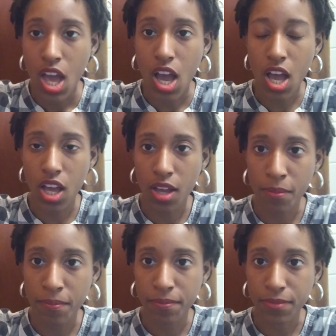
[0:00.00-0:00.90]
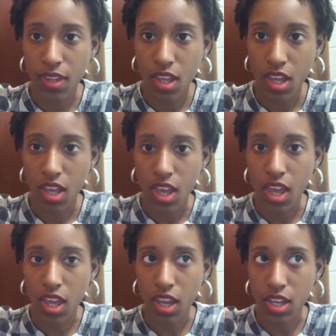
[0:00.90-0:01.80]
Um,
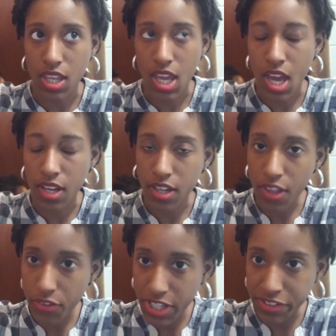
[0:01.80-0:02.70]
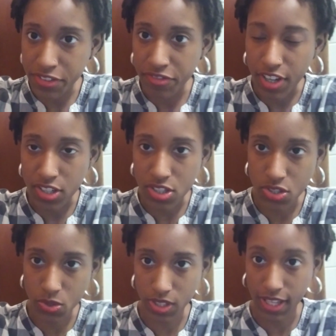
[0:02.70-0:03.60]
and he had another ear infection
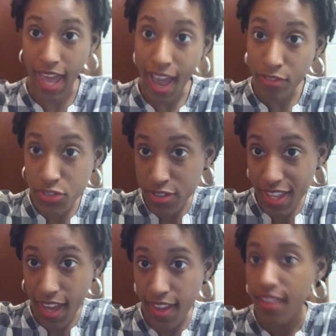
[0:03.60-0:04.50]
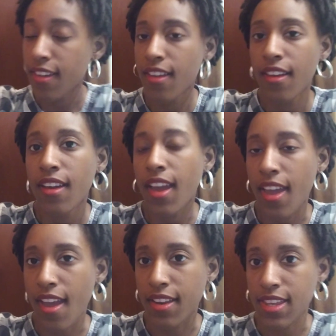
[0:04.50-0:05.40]
shortly after that.
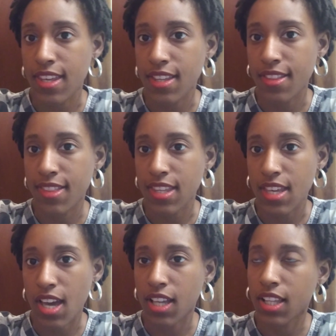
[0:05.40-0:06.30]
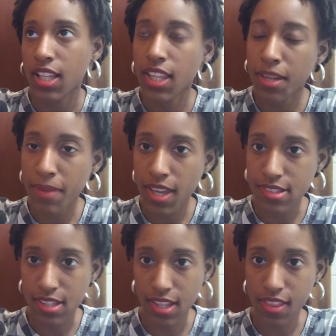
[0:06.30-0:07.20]
And he, the uh,
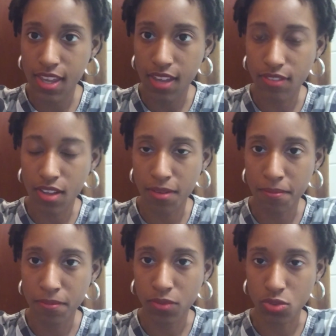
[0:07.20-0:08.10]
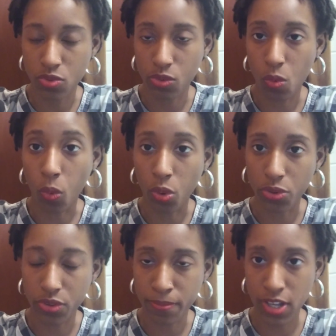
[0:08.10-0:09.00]
clindamycin that they gave him, which was an oral
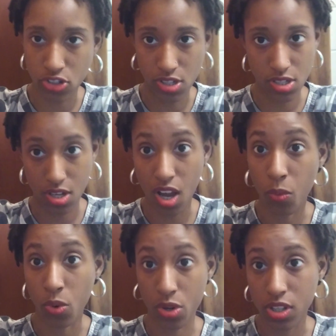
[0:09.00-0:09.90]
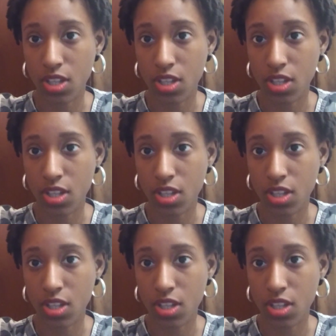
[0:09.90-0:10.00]
suspension, did not work.